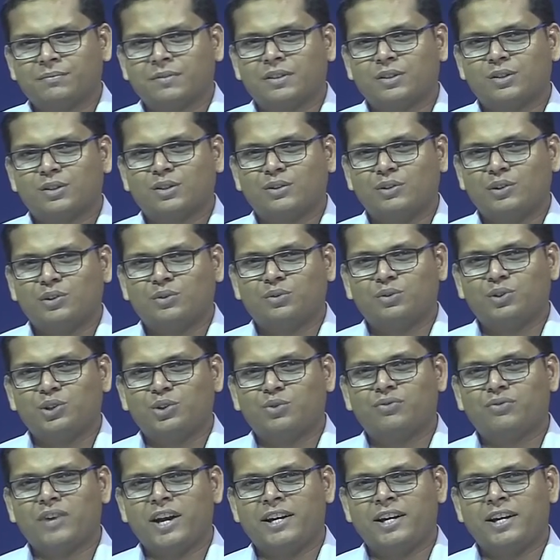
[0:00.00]
So, you
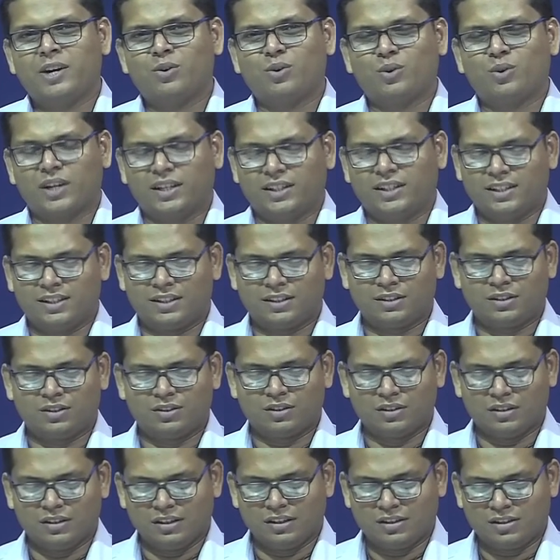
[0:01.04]
find out, okay, this
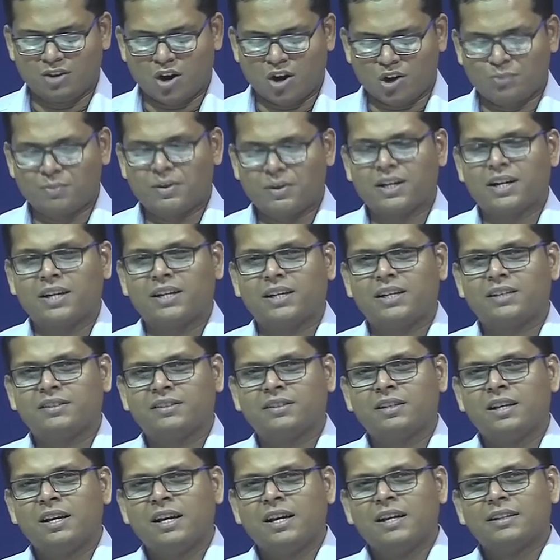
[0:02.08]
document contains
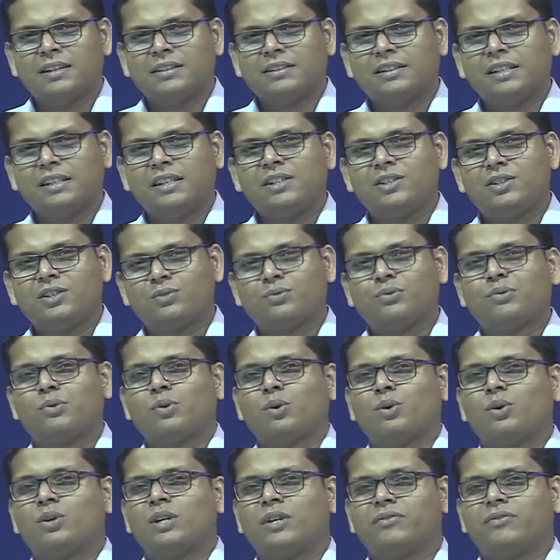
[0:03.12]
these
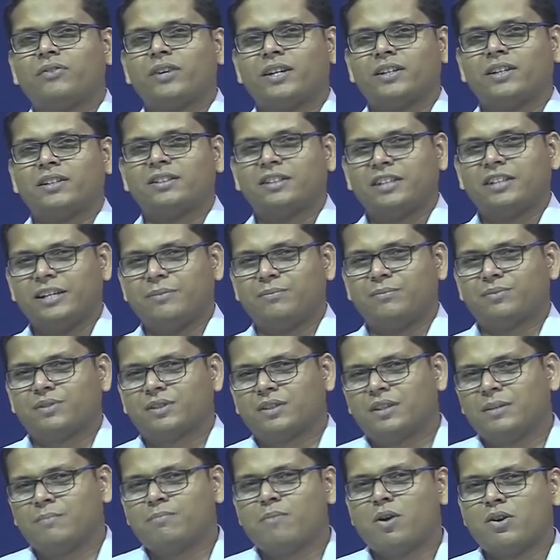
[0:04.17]
4 different themes,
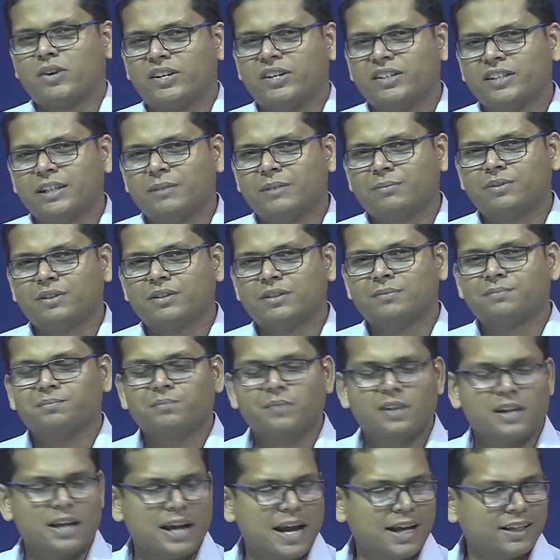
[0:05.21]
important themes,
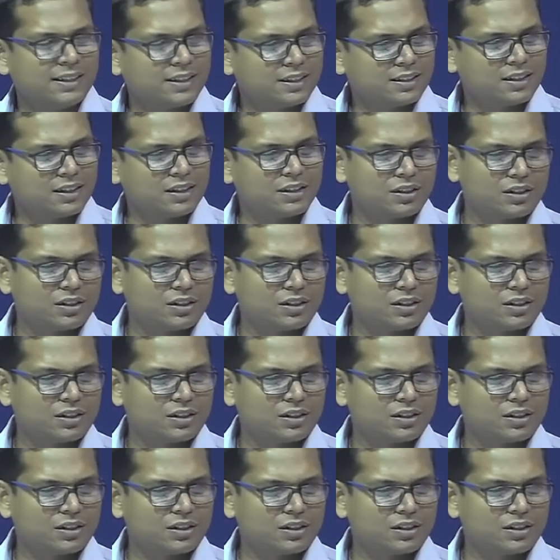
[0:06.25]
and this is,